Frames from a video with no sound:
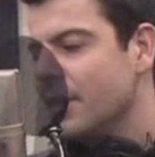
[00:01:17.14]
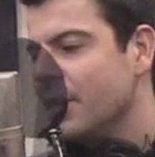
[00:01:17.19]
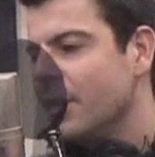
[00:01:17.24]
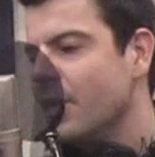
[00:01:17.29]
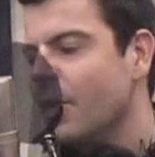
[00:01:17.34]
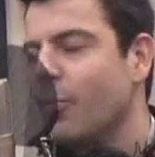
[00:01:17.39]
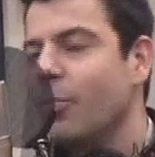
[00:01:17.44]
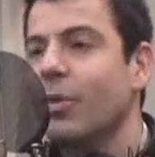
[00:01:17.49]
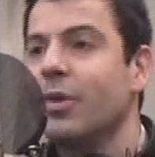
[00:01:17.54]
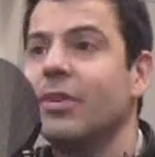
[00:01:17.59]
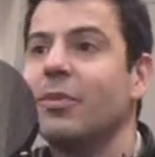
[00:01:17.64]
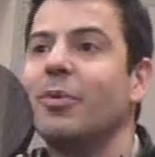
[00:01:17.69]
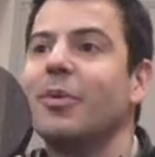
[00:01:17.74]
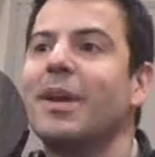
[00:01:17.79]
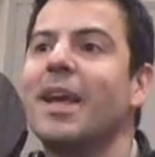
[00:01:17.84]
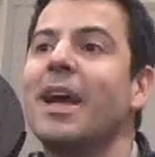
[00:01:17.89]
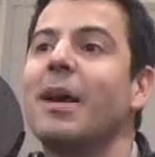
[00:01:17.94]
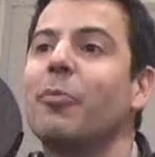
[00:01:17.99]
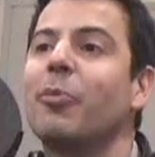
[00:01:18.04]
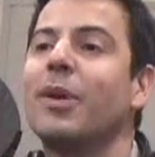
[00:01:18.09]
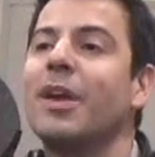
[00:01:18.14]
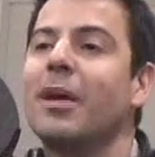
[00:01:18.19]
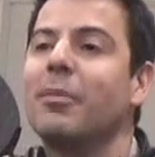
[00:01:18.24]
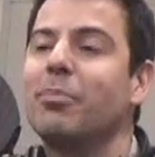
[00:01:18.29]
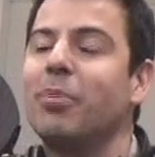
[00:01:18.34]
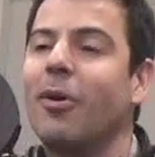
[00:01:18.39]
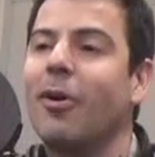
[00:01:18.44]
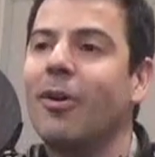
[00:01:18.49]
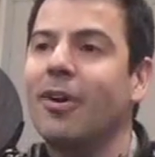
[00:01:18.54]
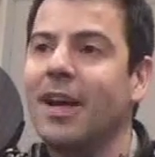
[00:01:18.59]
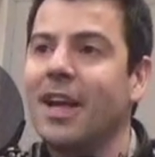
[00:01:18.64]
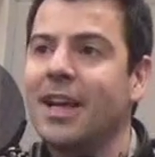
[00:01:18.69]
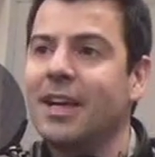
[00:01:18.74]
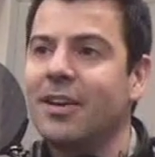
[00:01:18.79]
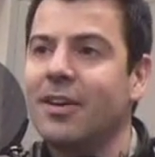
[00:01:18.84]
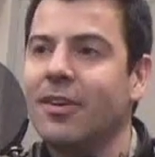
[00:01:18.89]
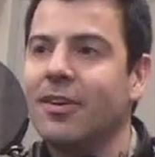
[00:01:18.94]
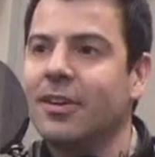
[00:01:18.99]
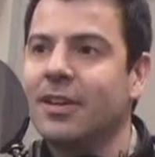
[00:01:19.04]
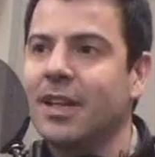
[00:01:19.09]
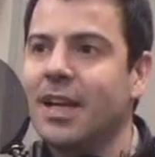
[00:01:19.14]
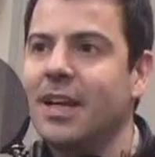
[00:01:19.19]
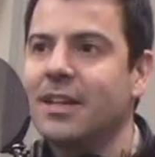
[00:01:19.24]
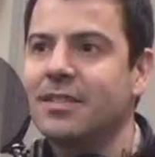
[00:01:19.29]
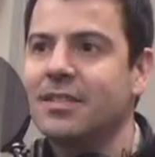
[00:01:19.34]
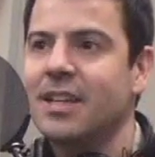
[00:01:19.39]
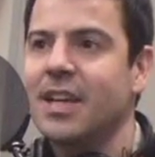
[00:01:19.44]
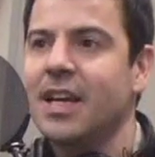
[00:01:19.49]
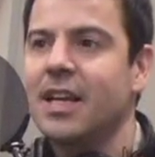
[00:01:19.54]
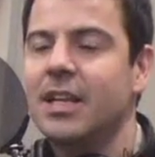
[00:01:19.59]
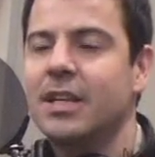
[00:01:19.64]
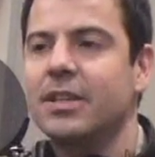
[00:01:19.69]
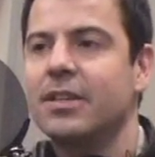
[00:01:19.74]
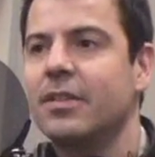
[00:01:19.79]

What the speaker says: You know, we had Paul Anka on last night.